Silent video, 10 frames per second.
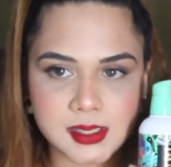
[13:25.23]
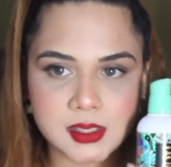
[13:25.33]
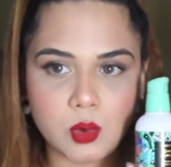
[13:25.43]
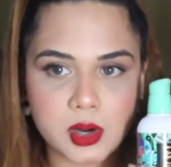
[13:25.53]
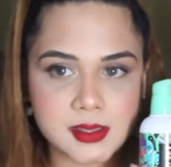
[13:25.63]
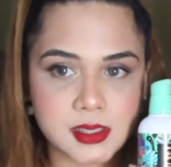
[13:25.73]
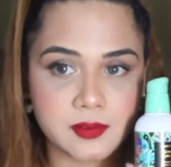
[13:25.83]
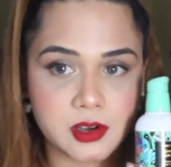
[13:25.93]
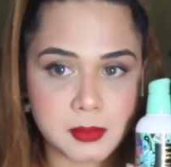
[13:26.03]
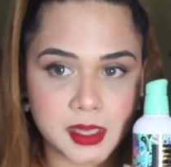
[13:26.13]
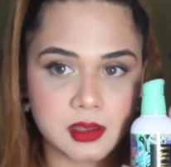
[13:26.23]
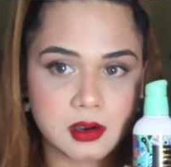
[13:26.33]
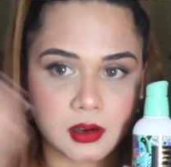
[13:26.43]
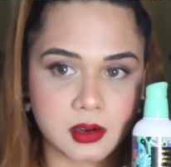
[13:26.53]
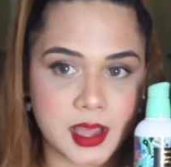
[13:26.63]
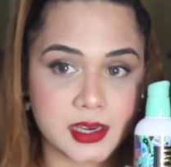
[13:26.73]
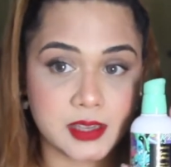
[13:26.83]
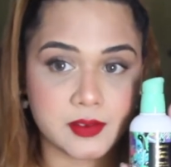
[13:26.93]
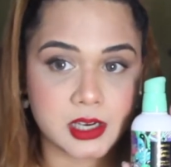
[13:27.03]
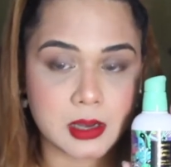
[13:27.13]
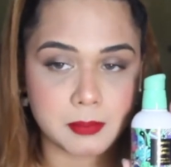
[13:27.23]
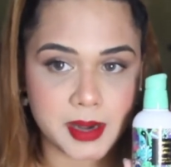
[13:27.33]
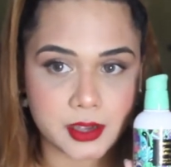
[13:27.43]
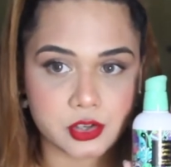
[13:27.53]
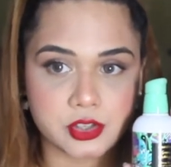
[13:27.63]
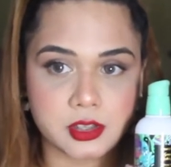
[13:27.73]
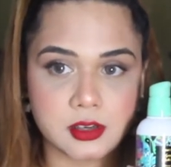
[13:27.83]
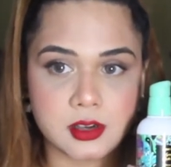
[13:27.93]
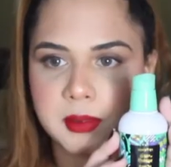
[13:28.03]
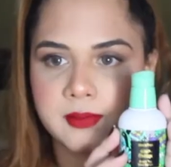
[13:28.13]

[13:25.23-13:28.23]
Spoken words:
This is what has given me an even complexion.